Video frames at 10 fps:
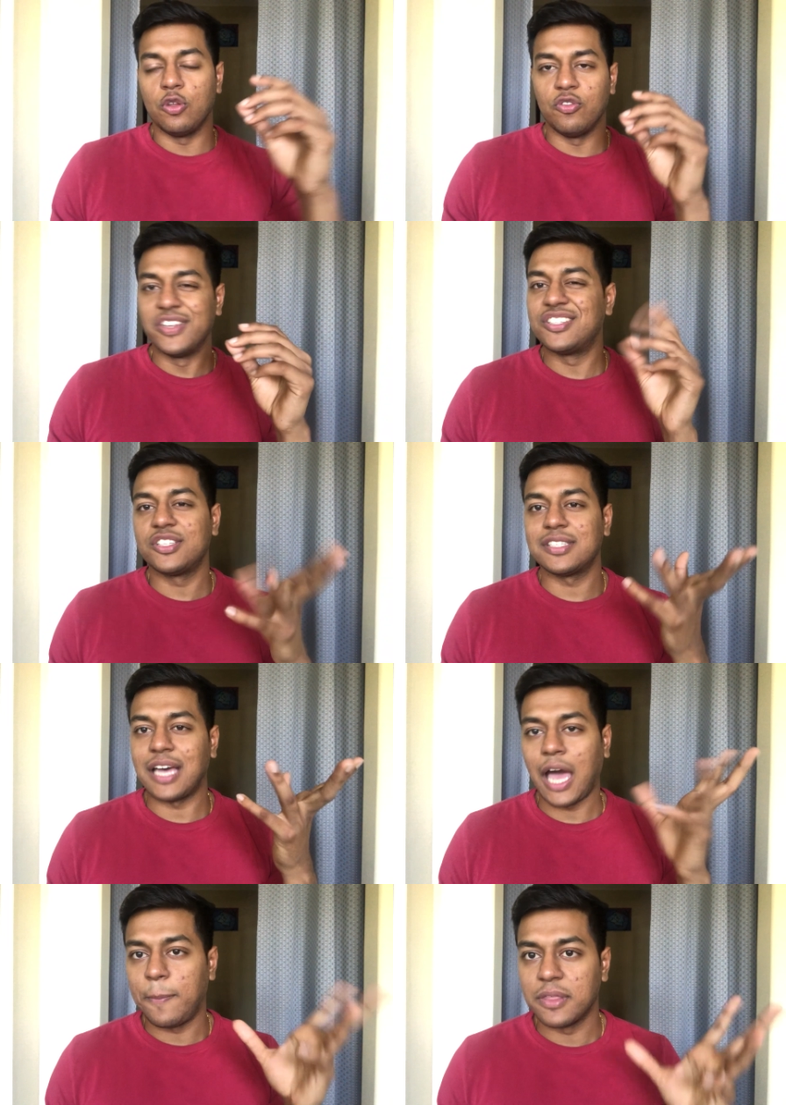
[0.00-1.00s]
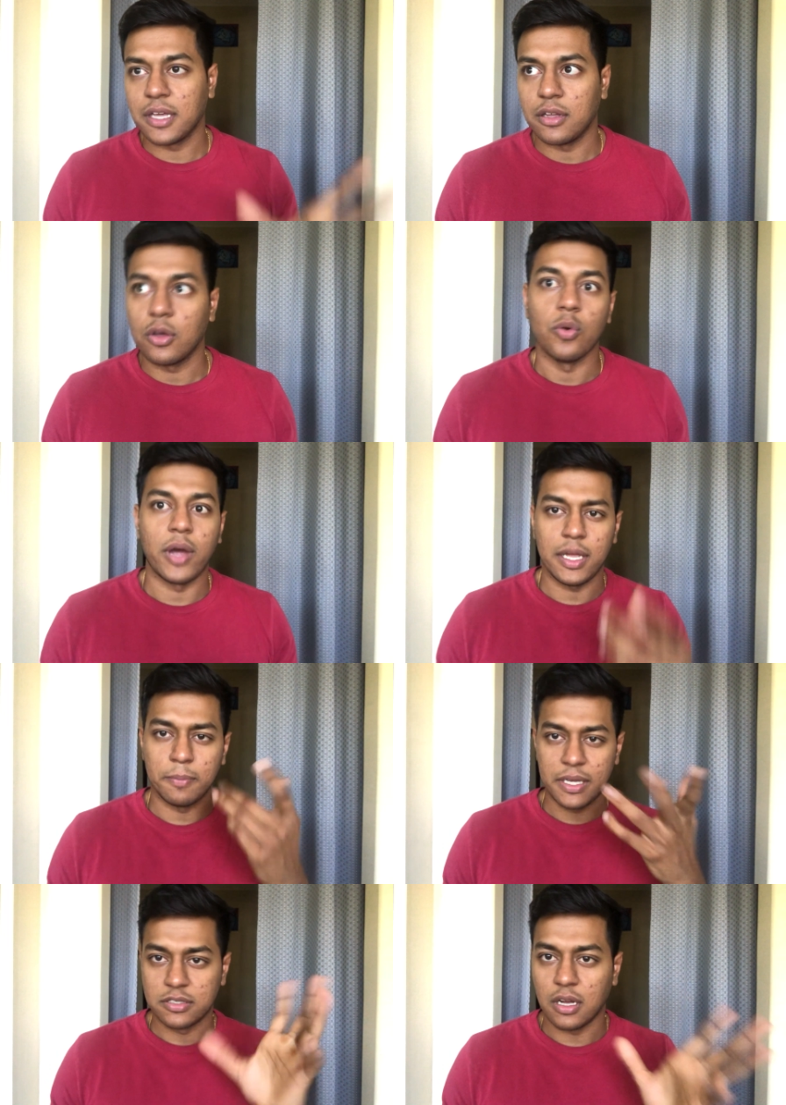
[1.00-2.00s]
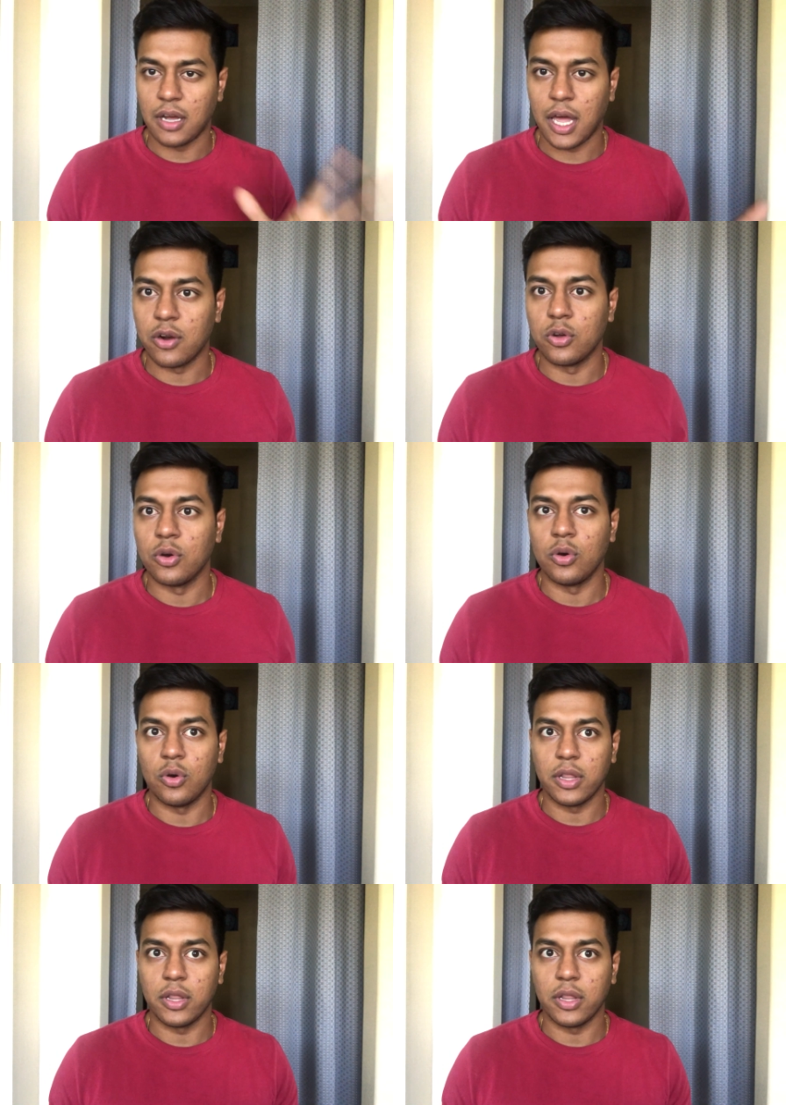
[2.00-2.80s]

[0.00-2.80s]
this is just a hypothetical, right? Based on I don't know